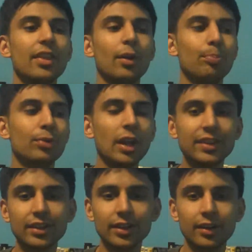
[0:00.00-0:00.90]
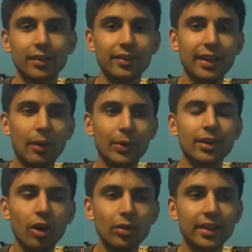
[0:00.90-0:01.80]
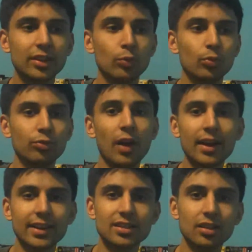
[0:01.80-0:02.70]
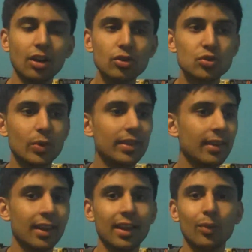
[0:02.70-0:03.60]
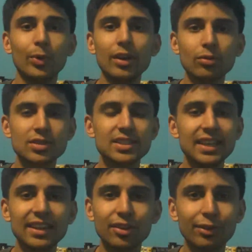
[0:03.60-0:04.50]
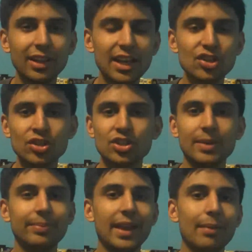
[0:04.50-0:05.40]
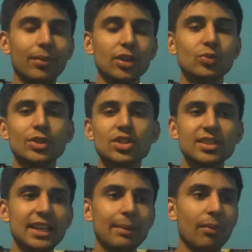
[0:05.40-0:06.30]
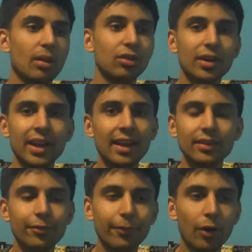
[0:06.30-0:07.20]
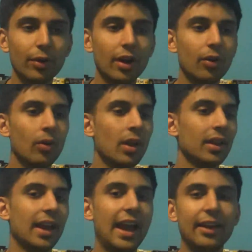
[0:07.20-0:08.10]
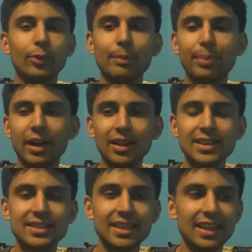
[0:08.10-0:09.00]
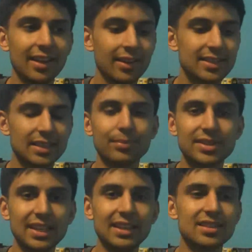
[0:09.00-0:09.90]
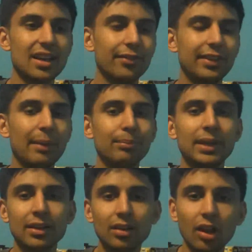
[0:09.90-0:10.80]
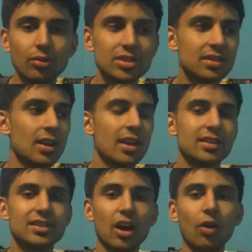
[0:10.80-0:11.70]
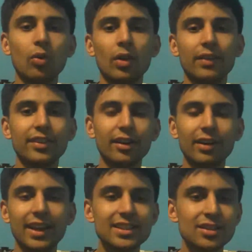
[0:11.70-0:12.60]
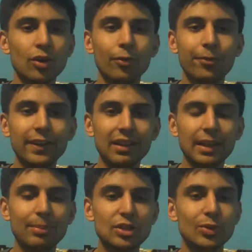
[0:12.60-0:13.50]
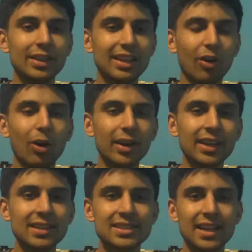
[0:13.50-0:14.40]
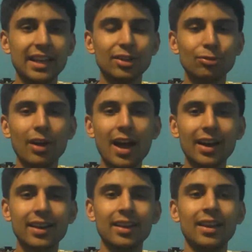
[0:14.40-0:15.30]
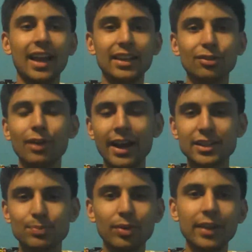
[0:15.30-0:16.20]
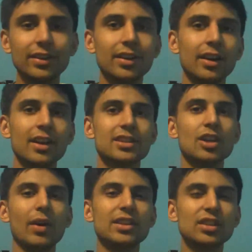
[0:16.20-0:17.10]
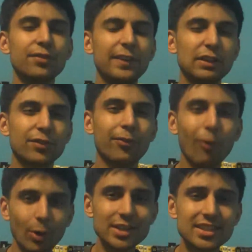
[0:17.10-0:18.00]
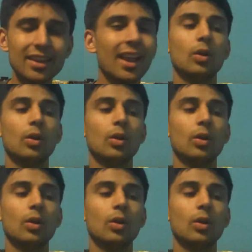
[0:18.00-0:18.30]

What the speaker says: The brother that we know that The Rock is close with, we don't see the relationship that much. We just see him looking at the photo, and we barely see some scenes of them being close. So there is no feeling between the audience and The Rock and The Rock's brother. So it just feels forced.